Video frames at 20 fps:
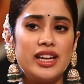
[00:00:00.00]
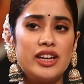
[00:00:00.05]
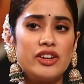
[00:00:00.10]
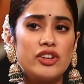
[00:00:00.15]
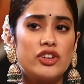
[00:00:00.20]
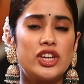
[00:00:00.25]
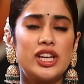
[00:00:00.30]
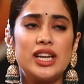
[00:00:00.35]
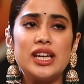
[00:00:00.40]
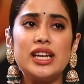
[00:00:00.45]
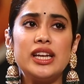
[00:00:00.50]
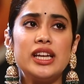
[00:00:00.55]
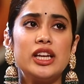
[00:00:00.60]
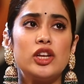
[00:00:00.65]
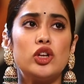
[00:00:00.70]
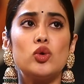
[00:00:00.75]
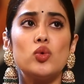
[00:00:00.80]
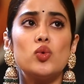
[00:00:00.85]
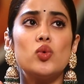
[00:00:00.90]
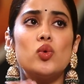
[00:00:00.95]
really,
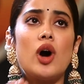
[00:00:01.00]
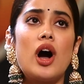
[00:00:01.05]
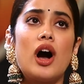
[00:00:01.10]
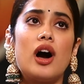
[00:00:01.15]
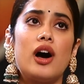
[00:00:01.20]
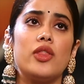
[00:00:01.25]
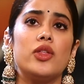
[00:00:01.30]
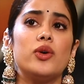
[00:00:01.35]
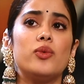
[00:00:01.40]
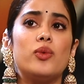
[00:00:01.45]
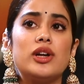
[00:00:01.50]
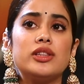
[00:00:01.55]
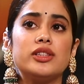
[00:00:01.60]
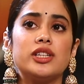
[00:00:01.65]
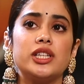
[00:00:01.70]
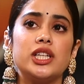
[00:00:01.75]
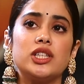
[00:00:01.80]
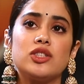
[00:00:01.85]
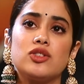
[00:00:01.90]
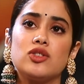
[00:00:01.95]
you are the one that
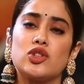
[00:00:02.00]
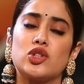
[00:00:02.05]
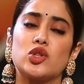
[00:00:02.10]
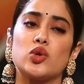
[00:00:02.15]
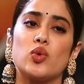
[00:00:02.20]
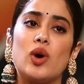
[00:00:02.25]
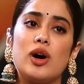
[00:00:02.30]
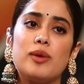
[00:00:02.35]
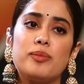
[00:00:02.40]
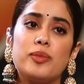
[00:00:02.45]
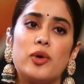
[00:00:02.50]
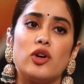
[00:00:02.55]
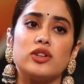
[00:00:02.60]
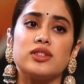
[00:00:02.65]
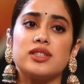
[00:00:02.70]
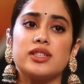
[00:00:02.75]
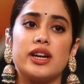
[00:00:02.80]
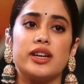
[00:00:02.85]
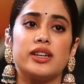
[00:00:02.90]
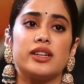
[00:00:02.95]
needs to show up on
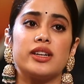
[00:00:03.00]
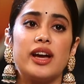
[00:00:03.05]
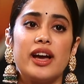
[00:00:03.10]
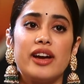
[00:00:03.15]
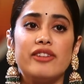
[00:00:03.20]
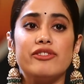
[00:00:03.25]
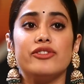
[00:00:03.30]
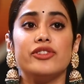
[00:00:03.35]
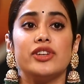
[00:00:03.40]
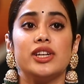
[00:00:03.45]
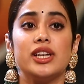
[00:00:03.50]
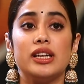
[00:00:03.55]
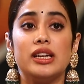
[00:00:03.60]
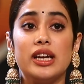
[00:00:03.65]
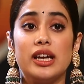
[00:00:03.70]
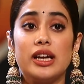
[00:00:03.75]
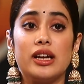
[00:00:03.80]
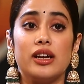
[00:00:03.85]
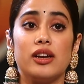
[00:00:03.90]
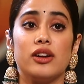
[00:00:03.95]
set every
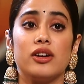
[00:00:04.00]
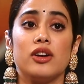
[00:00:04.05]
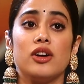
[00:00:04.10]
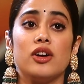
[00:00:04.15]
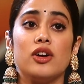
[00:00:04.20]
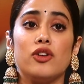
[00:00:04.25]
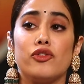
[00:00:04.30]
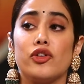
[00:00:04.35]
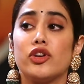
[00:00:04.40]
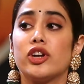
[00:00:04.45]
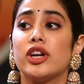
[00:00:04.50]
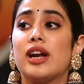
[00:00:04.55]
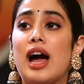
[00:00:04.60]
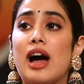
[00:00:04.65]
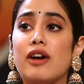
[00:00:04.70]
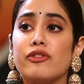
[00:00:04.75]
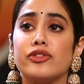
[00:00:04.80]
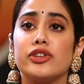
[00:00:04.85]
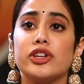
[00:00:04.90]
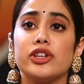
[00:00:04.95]
day for
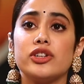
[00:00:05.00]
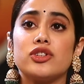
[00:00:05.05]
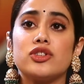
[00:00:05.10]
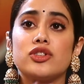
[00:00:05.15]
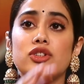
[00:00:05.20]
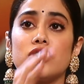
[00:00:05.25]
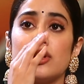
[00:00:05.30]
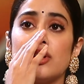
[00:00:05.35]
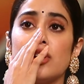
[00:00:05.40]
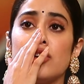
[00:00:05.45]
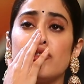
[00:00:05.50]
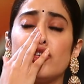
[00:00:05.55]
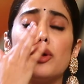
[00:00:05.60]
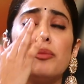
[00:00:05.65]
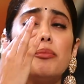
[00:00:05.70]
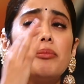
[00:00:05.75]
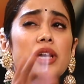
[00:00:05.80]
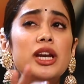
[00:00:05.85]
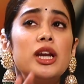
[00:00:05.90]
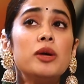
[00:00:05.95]
a
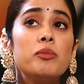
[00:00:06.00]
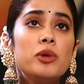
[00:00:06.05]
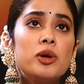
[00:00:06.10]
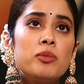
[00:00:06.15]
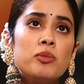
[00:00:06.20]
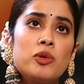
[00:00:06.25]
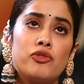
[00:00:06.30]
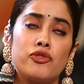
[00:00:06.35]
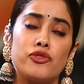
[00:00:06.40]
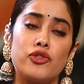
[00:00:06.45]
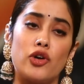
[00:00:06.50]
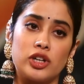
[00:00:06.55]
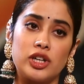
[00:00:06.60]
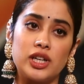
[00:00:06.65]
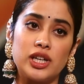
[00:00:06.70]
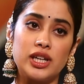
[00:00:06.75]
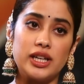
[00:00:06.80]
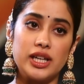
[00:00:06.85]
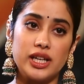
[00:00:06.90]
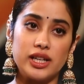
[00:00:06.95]
minimum of
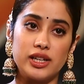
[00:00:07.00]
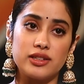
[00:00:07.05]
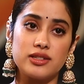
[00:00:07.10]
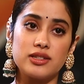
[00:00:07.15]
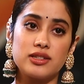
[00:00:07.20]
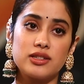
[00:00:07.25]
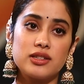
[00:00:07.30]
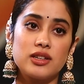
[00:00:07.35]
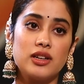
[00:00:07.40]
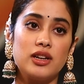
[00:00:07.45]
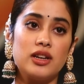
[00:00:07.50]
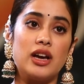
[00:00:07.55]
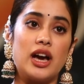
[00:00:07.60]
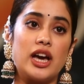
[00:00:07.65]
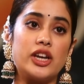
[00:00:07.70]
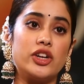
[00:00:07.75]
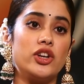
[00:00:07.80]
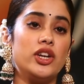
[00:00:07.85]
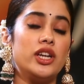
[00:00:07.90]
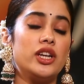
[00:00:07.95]
40 days. And
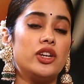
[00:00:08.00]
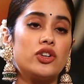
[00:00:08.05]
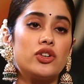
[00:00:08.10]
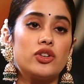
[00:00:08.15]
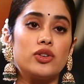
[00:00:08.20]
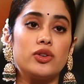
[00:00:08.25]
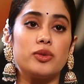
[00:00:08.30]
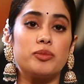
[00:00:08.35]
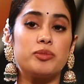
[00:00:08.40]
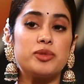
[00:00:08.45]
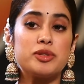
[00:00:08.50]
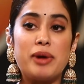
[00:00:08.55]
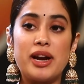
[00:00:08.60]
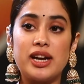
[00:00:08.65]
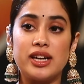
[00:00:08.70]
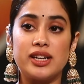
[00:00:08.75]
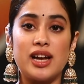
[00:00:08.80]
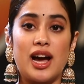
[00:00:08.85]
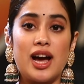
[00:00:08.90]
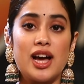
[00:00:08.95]
you need to
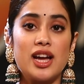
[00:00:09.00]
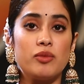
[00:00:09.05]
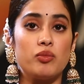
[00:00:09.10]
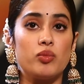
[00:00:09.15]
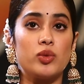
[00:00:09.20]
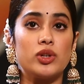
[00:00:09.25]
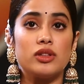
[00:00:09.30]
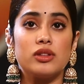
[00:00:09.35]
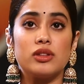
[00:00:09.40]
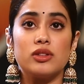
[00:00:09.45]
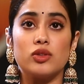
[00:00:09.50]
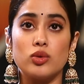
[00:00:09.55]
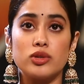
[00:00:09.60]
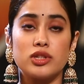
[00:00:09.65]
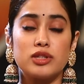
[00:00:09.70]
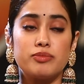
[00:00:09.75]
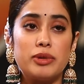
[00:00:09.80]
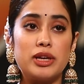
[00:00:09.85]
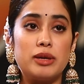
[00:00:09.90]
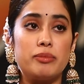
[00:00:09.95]
spend time with those
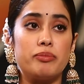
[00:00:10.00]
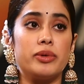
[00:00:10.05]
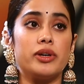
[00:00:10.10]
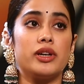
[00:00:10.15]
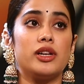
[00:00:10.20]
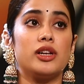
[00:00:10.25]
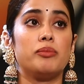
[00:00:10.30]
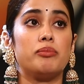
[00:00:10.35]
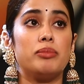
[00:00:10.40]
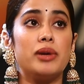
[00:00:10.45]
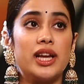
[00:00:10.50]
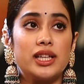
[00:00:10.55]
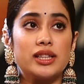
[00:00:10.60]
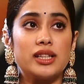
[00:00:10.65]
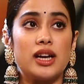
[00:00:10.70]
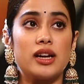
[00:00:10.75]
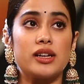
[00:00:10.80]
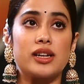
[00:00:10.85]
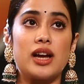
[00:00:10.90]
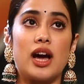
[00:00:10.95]
people, playing
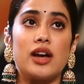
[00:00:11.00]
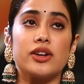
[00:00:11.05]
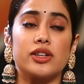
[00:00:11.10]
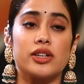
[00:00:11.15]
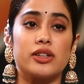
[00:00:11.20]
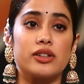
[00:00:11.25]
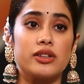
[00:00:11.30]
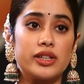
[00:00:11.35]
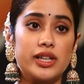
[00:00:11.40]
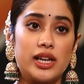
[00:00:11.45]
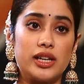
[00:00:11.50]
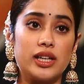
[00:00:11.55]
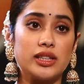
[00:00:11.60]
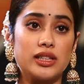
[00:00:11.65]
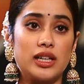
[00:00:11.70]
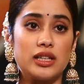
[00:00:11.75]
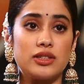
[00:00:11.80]
that character, telling that